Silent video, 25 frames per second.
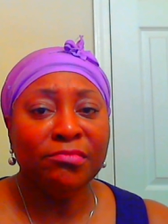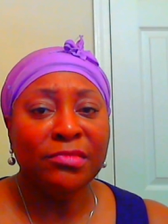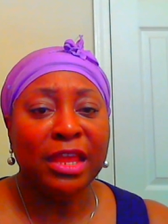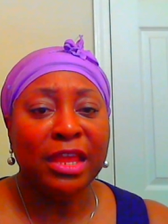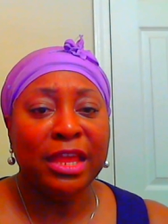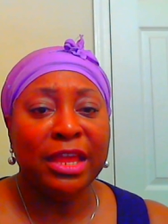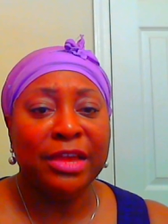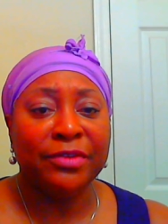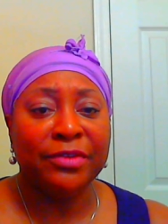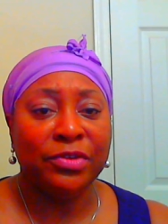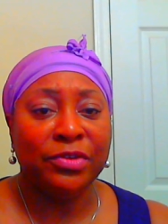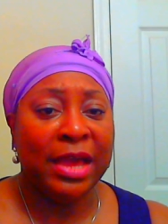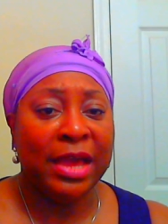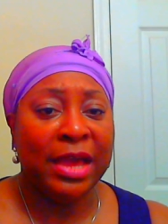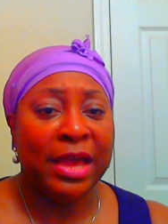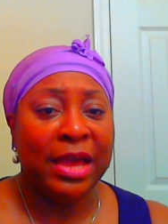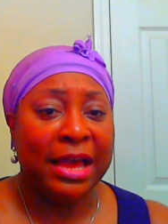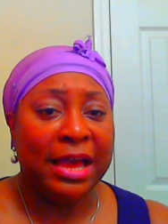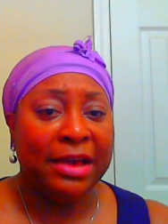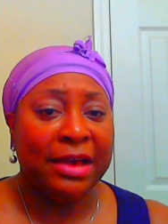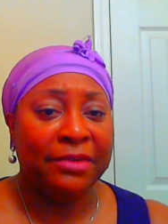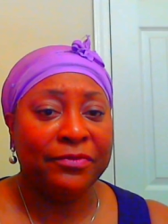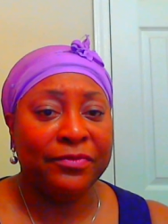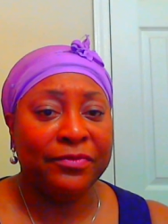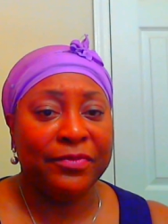If you
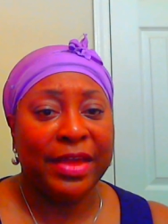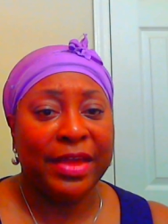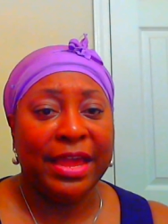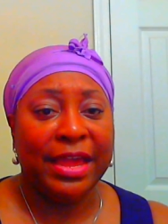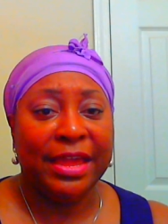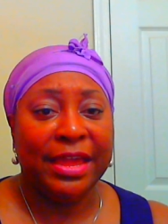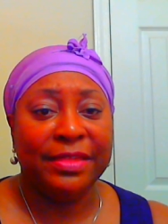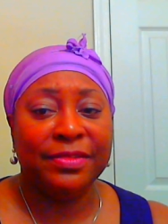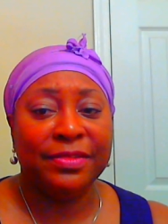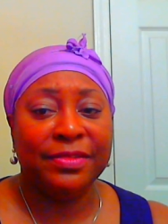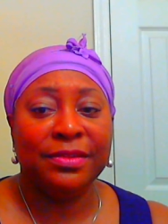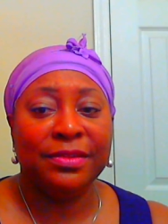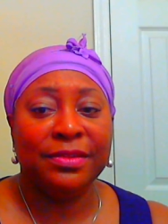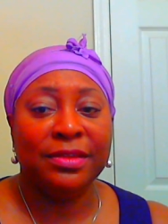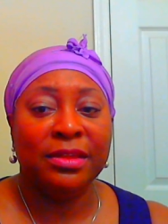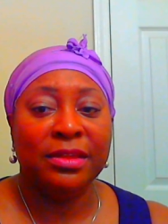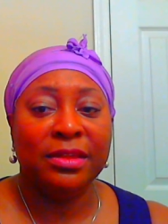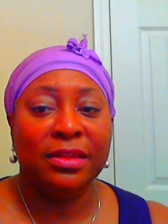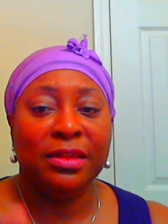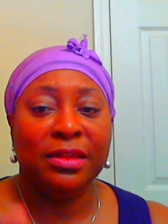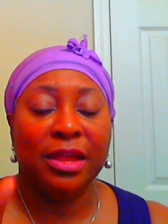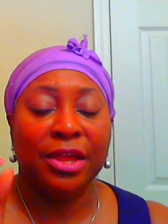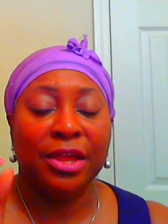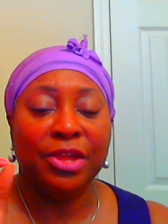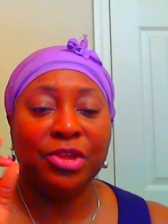have faith,
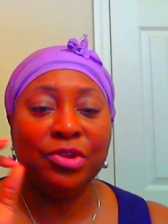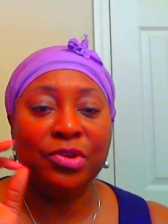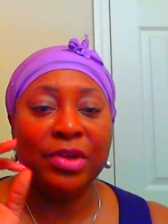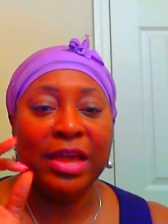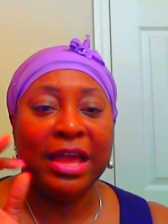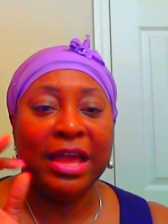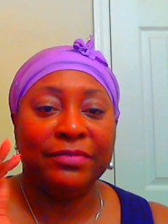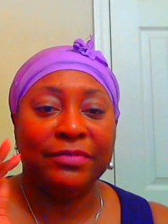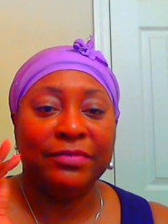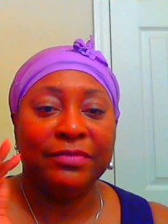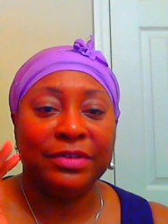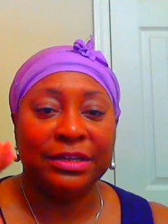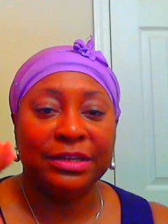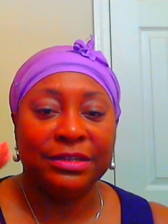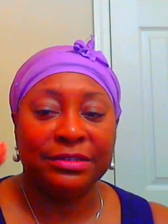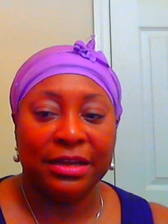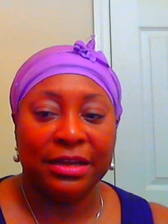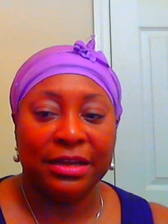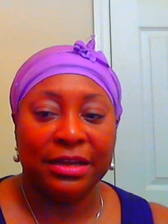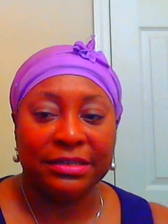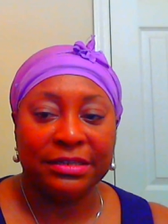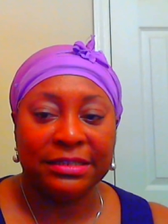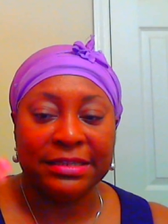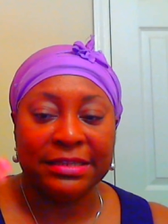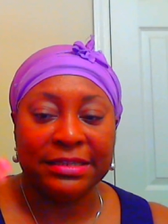you have a